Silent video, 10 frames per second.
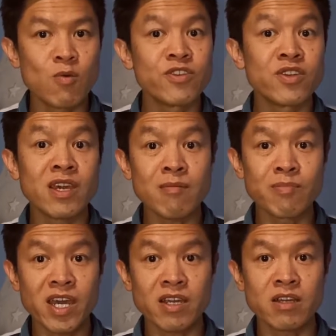and when you
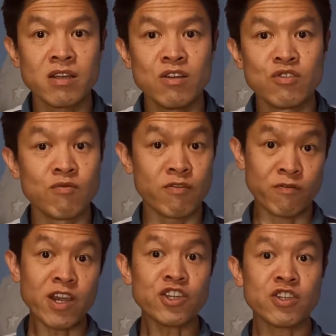get back, you're
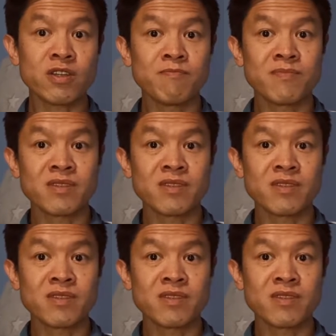refreshed,